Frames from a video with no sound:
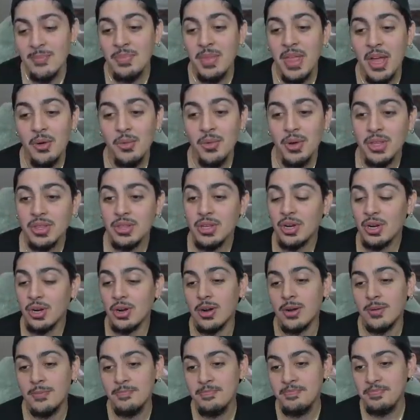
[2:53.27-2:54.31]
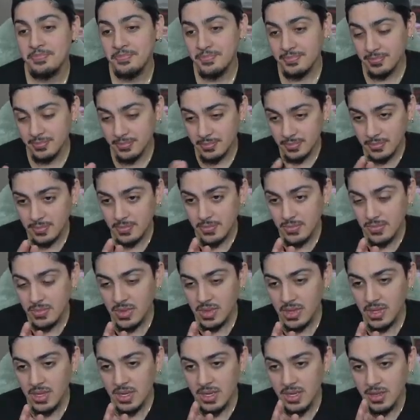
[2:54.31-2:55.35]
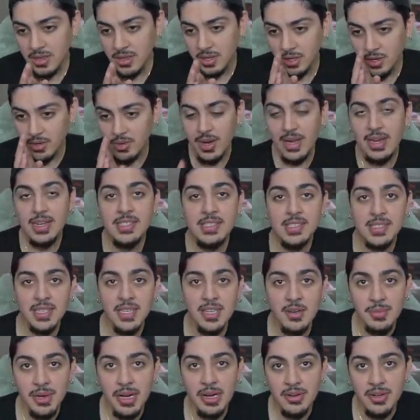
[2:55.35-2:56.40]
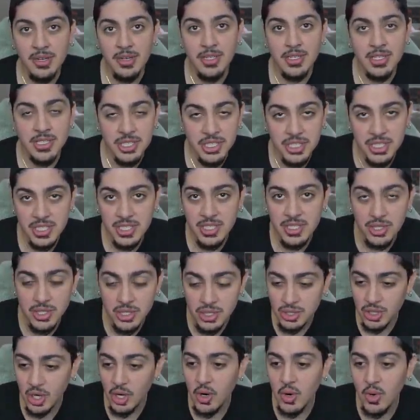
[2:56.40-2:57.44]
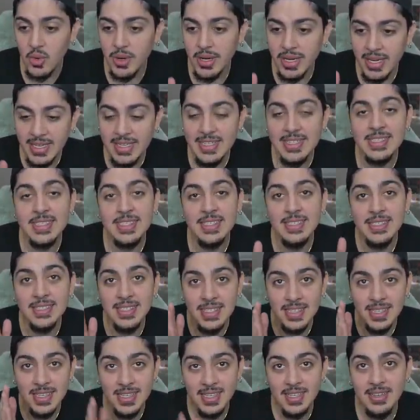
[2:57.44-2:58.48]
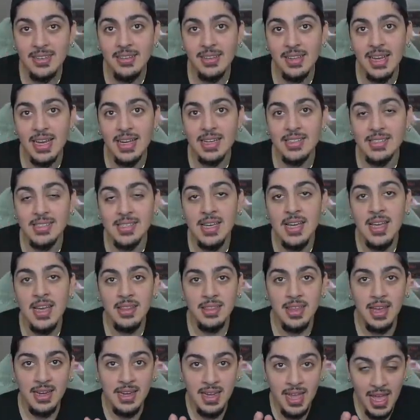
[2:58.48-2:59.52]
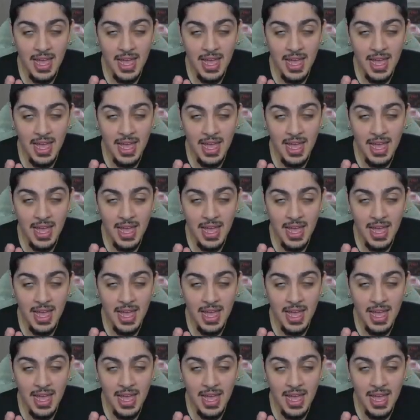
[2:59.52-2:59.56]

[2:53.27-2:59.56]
Now with her, the greatest thing about her is she is so easy to heal as that